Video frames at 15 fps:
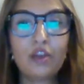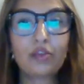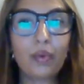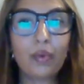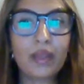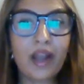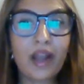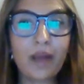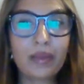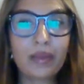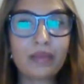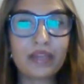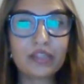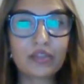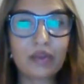Growing up
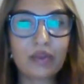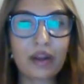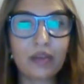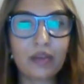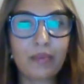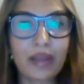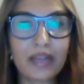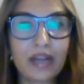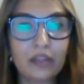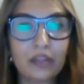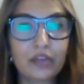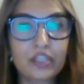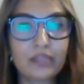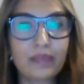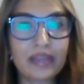and being surrounded by
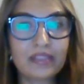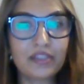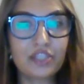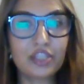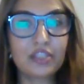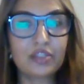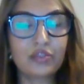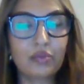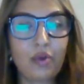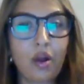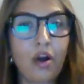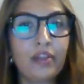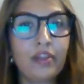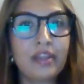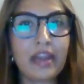colorist messages through
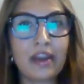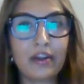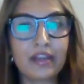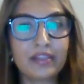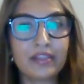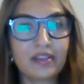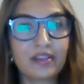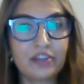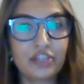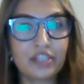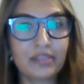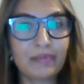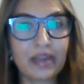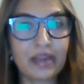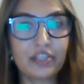all the areas that I
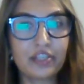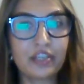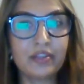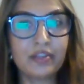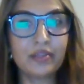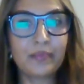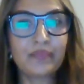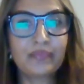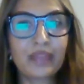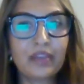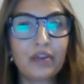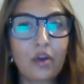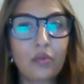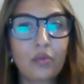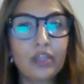just mentioned
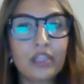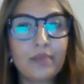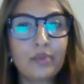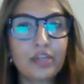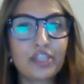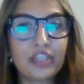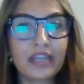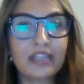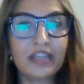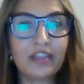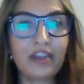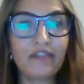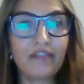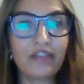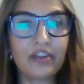really push the idea
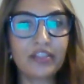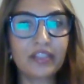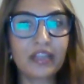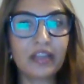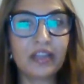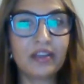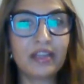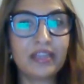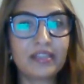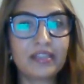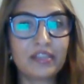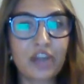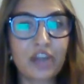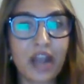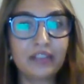that fair skin is
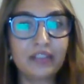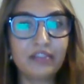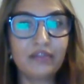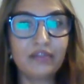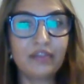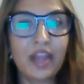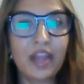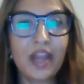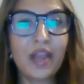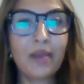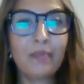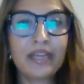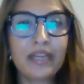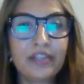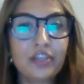attractive,
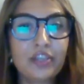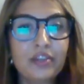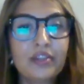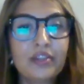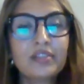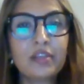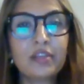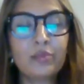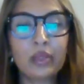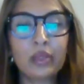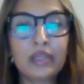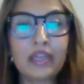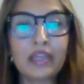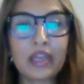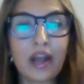but in turn, this can
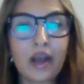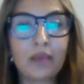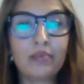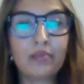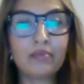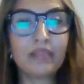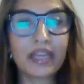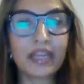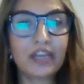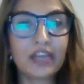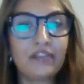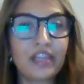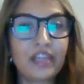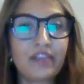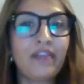really
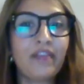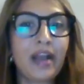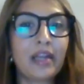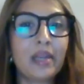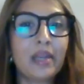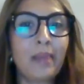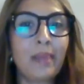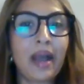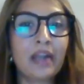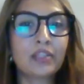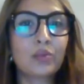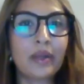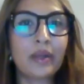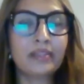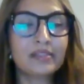negatively
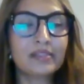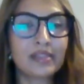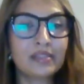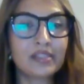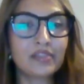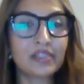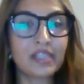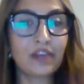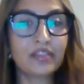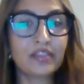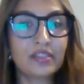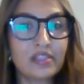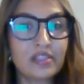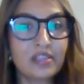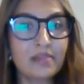impact one's sense of
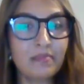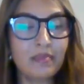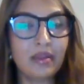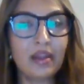self-esteem,